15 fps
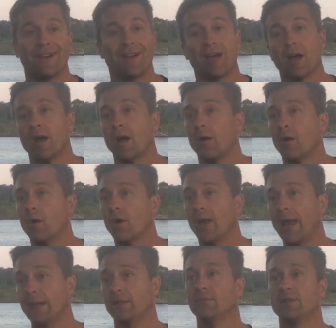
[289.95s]

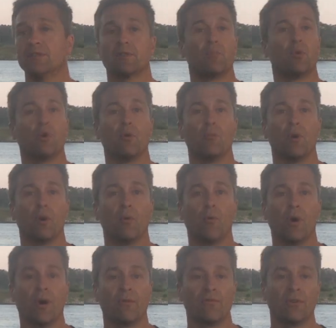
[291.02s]
I actively support my
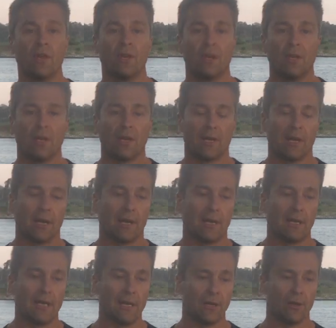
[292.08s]
wife
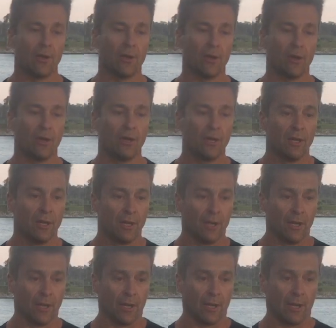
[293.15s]
in
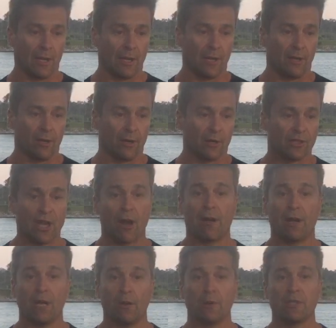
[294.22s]
her
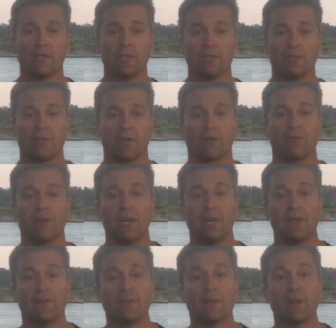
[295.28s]
charity, which is
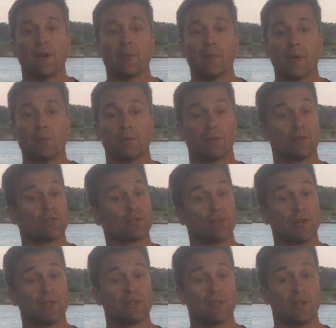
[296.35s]
feeding people on the
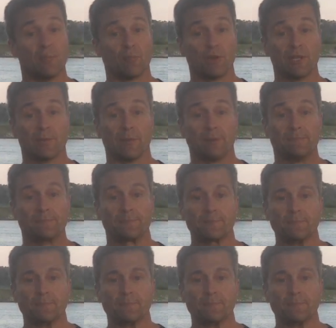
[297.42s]
streets in Brisbane.